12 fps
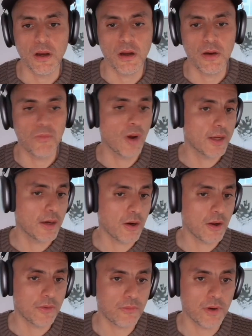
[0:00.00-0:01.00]
why
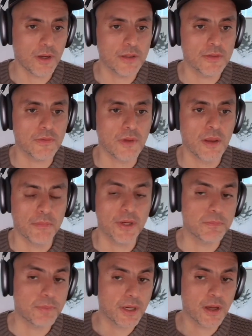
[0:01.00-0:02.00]
not, right? But
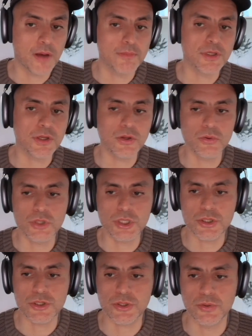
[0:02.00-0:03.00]
it becomes a huge
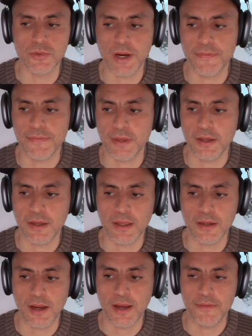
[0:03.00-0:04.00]
issue, I think.
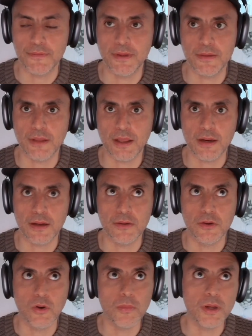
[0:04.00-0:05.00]
And I think that
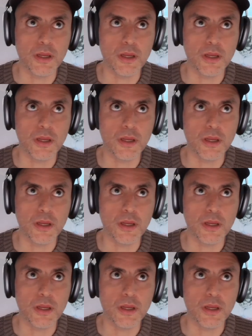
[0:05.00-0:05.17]
nobody